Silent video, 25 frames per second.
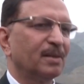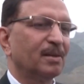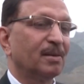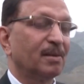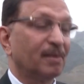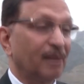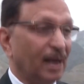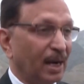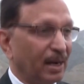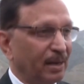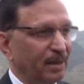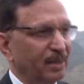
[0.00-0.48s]

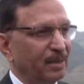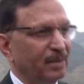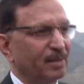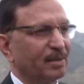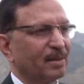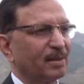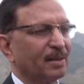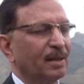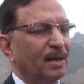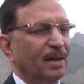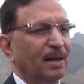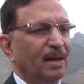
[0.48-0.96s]

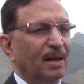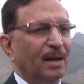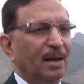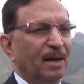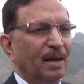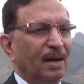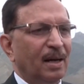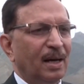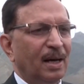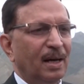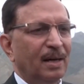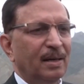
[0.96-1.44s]
sadness
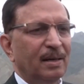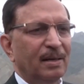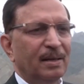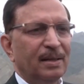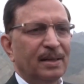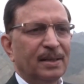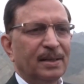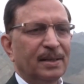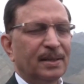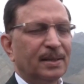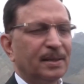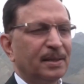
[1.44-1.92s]

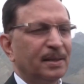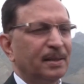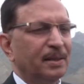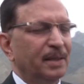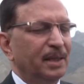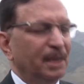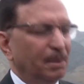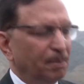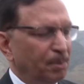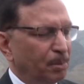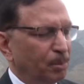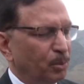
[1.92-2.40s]
and
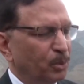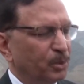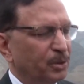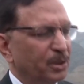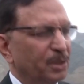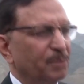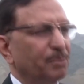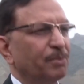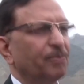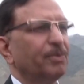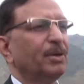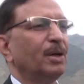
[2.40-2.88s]
deep
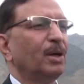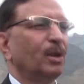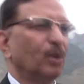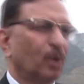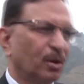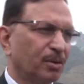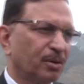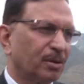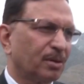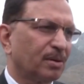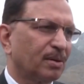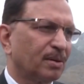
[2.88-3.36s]
emotions when we
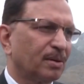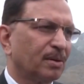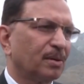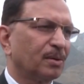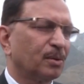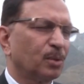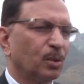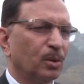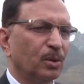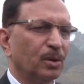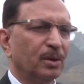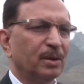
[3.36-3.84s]
lost
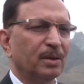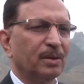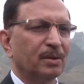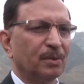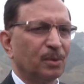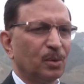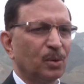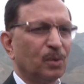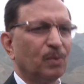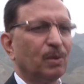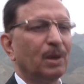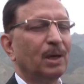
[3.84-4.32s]
soldiers,
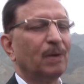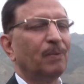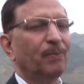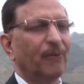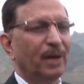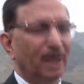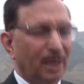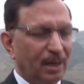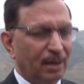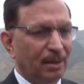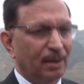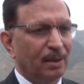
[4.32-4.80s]
while
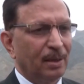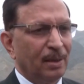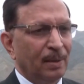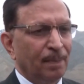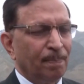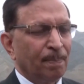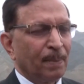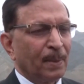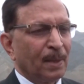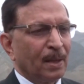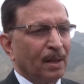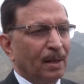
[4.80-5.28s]
we had
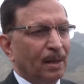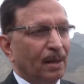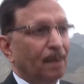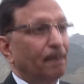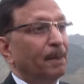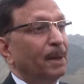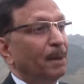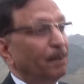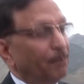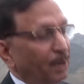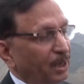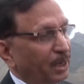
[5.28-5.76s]

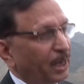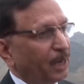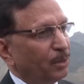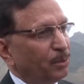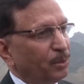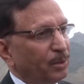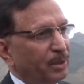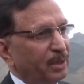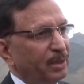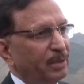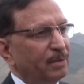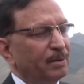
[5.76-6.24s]
minimal
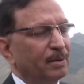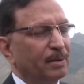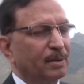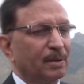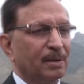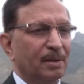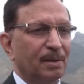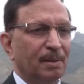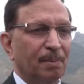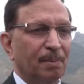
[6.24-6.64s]
casualties,